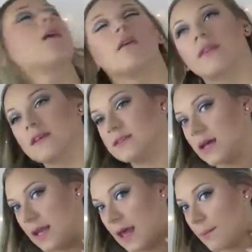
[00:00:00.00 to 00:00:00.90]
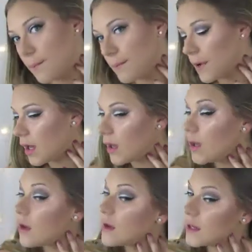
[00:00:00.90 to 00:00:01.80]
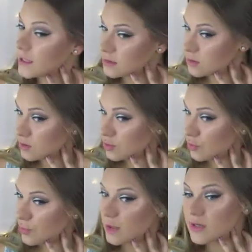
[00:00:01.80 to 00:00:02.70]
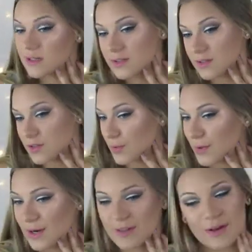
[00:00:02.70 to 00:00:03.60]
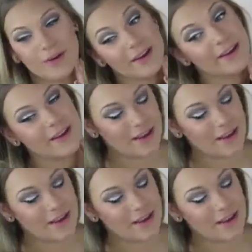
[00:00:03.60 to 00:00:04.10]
On this lighting, but it's super glowy.